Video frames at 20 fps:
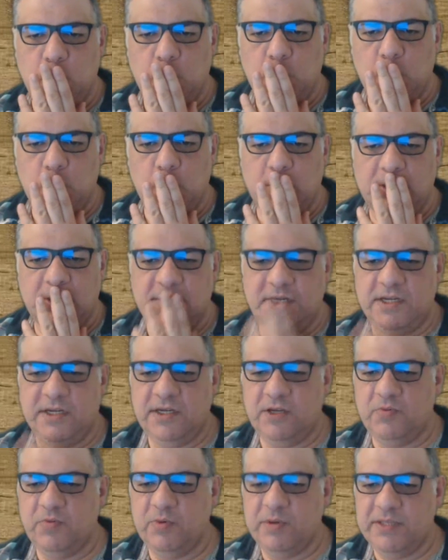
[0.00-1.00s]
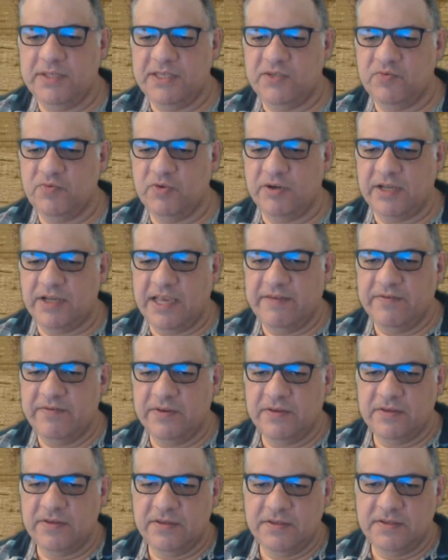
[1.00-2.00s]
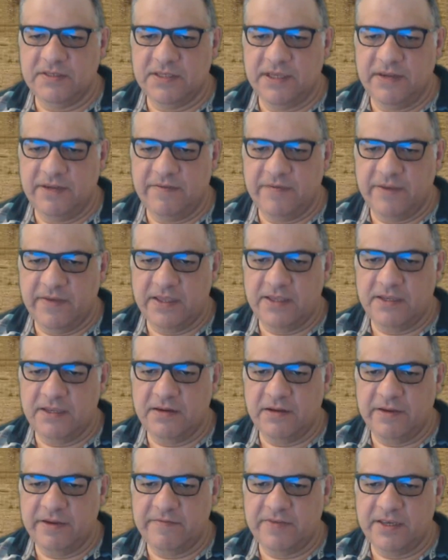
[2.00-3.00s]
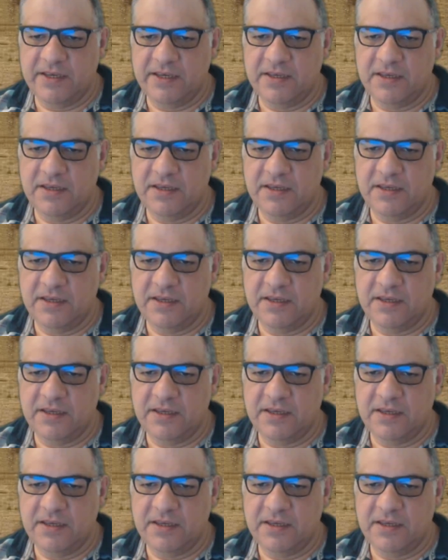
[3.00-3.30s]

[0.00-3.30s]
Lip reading: Because I don't know, will this rook ever see any light of day?